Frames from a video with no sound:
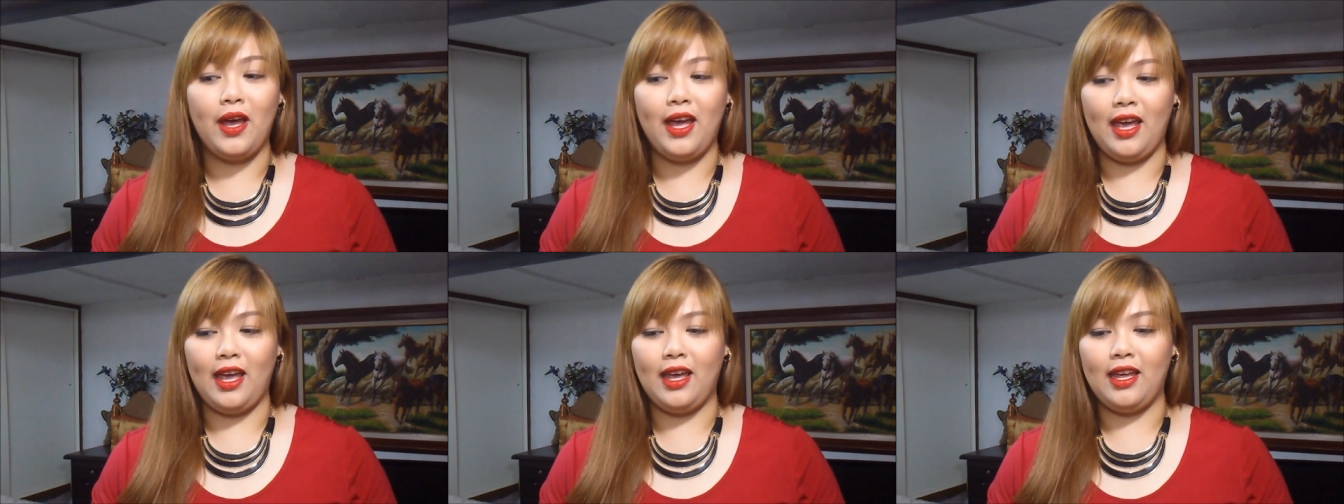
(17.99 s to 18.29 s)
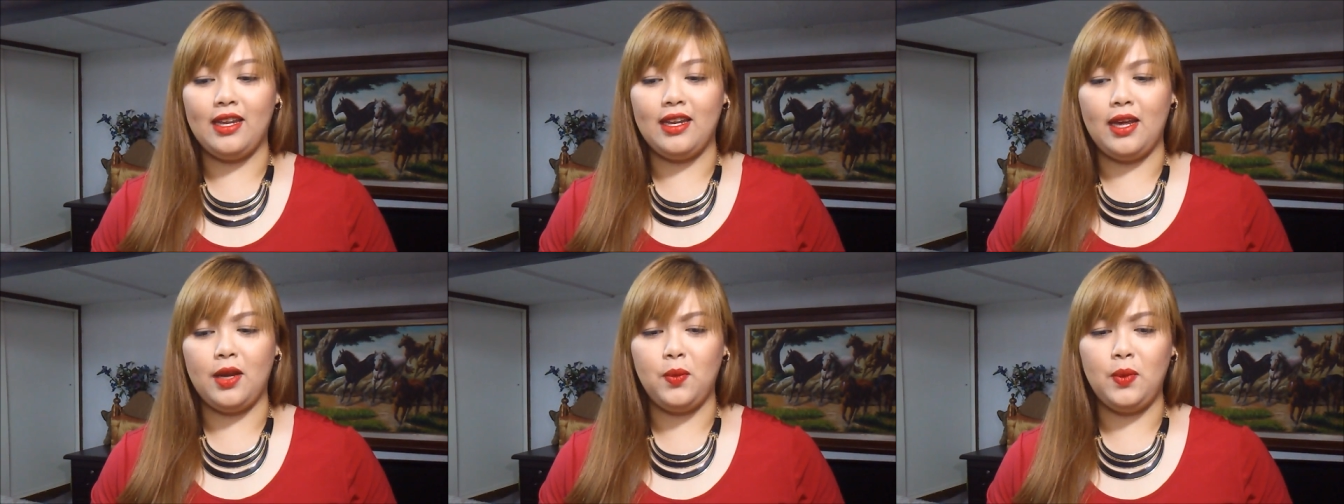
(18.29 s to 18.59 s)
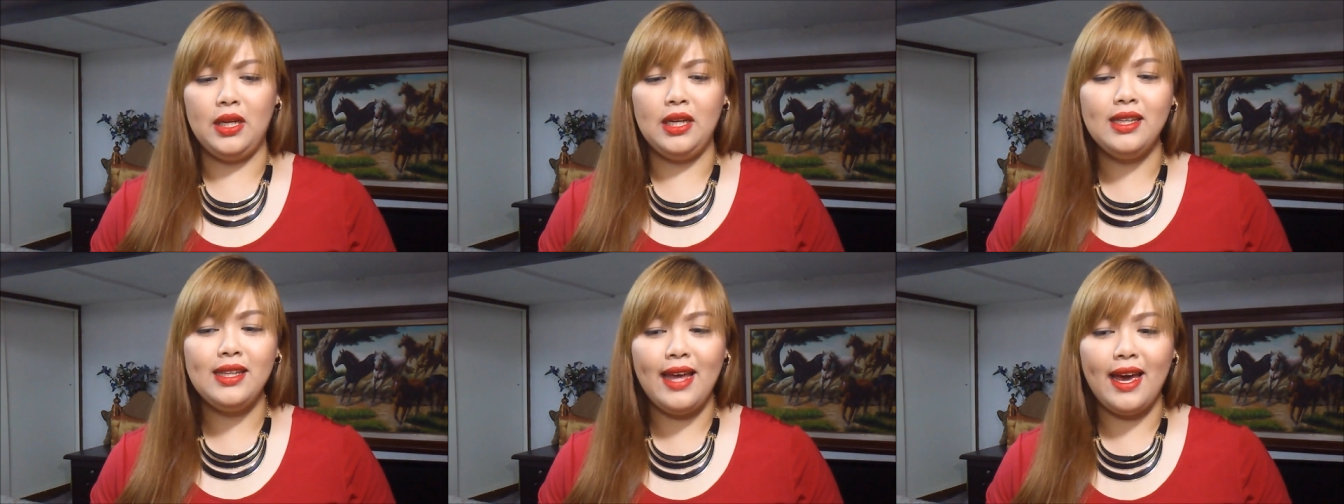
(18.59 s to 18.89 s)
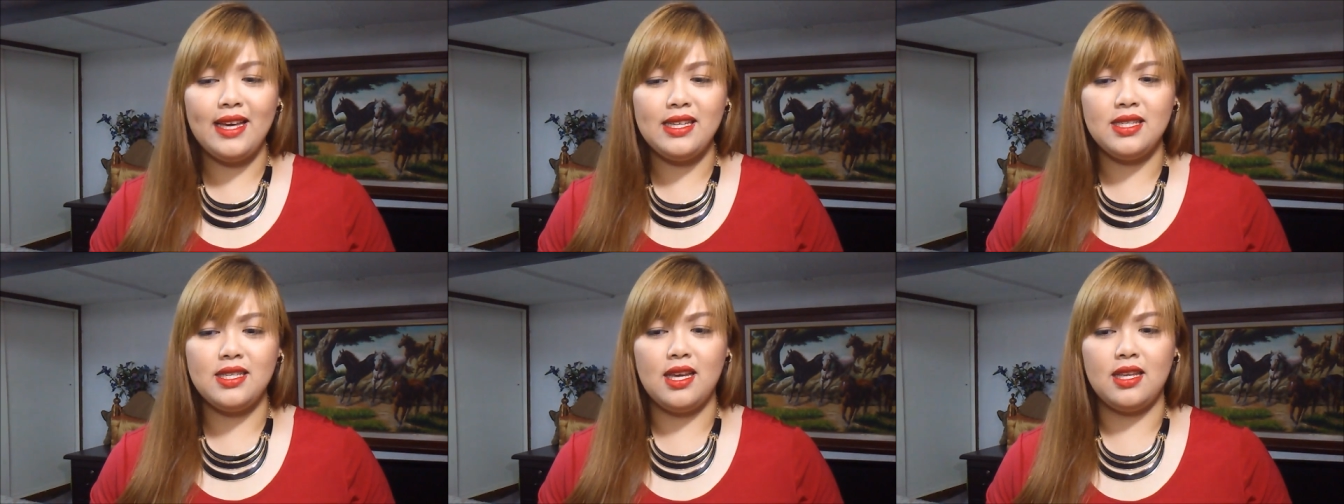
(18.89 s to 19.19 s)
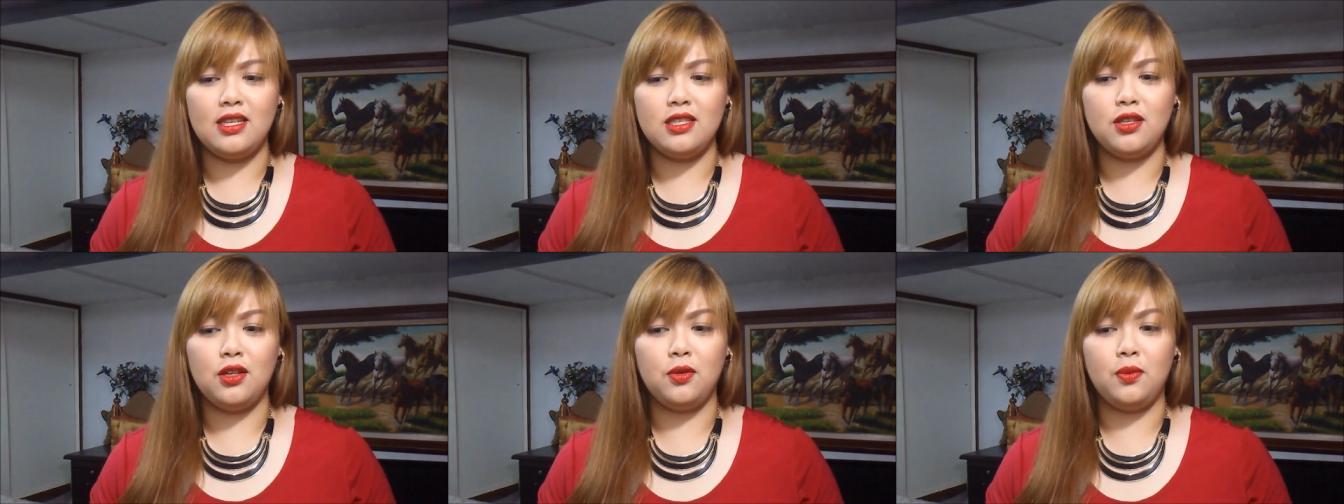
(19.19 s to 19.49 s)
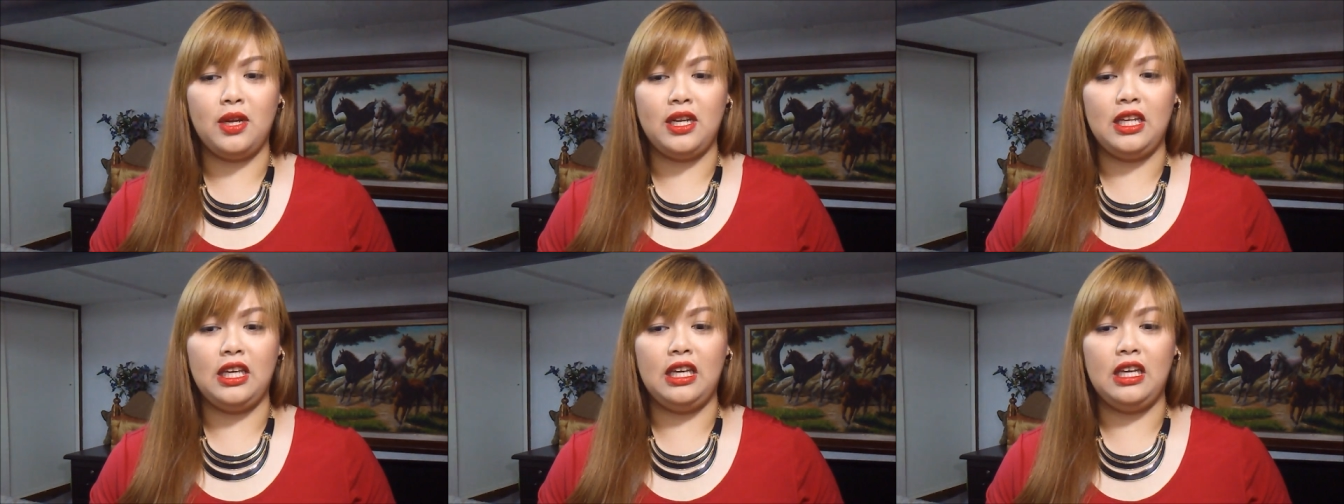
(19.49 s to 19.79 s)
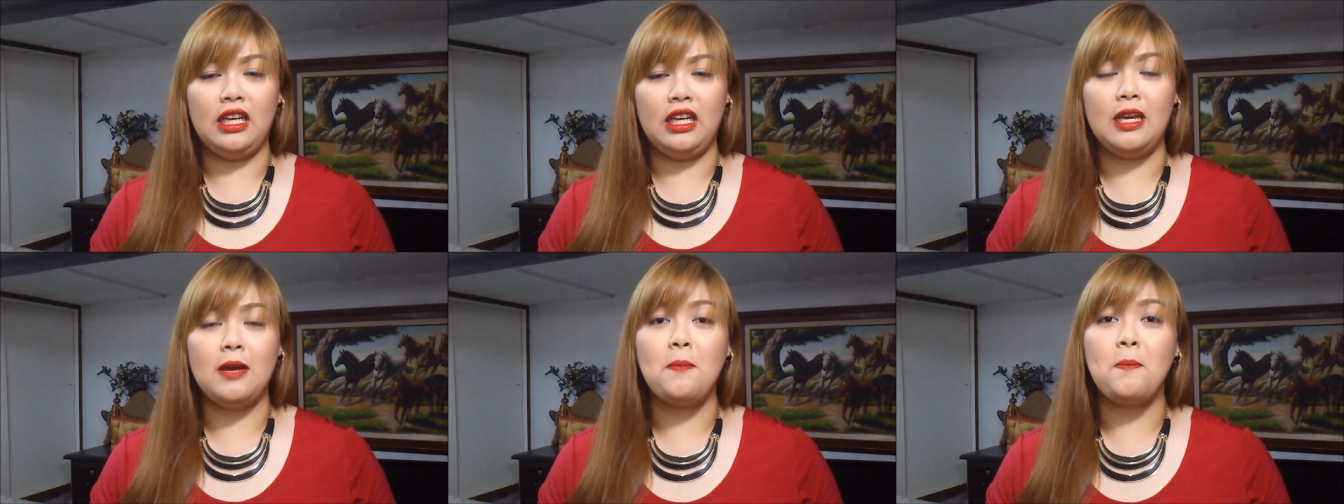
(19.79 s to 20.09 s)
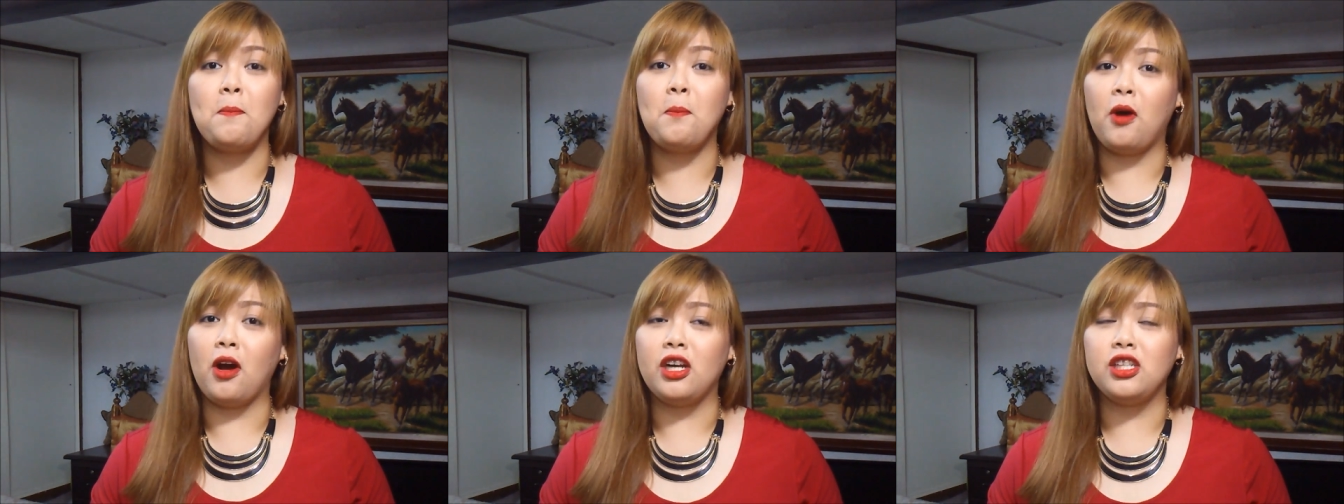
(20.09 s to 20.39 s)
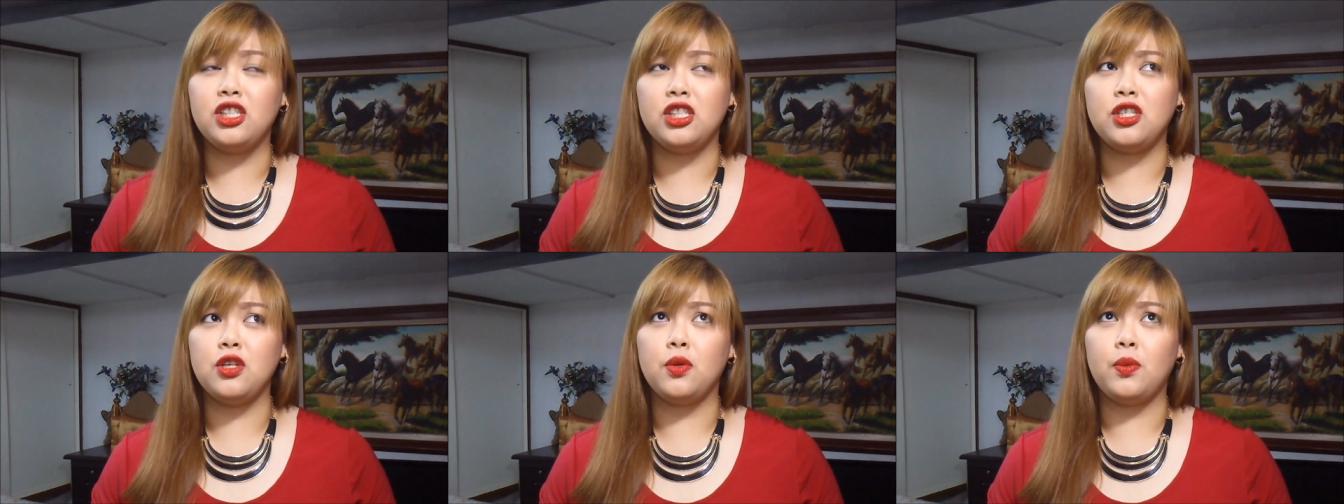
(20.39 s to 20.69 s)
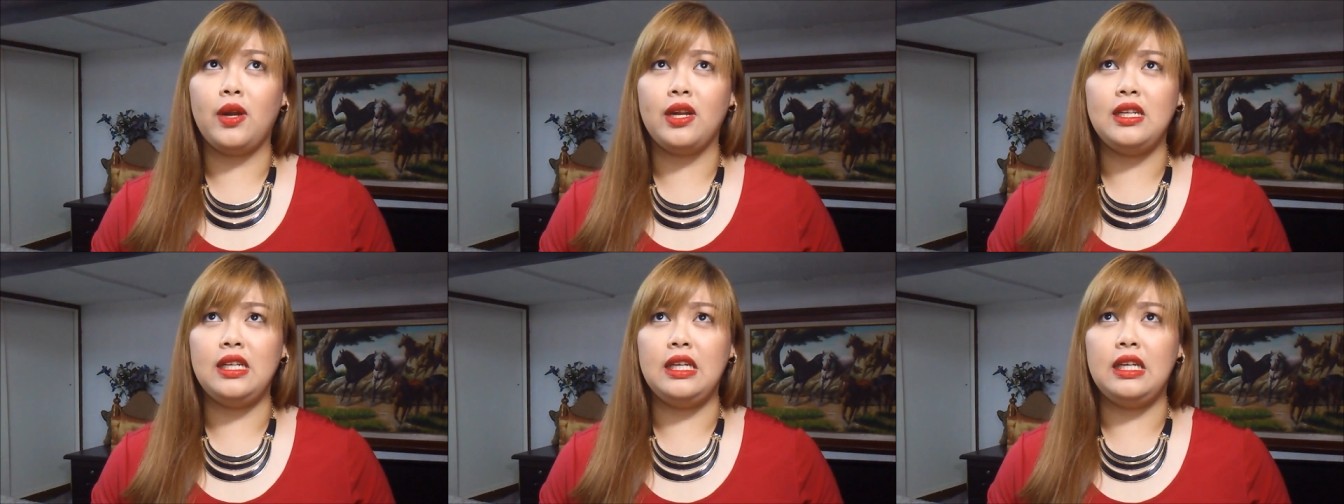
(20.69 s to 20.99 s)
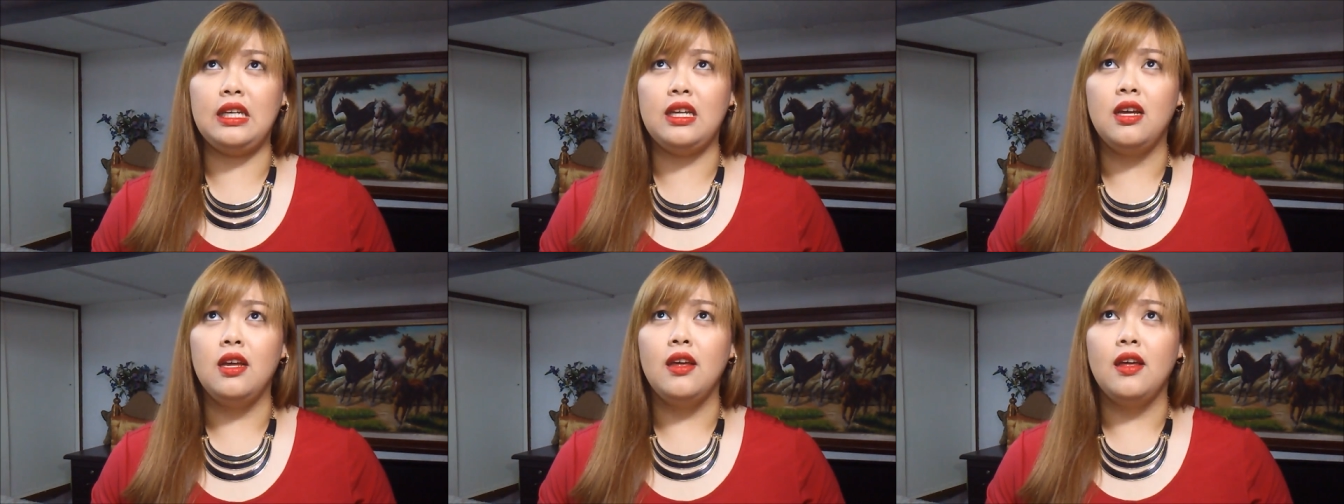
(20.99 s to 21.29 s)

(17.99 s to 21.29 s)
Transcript: and I realized that it's already March. It's already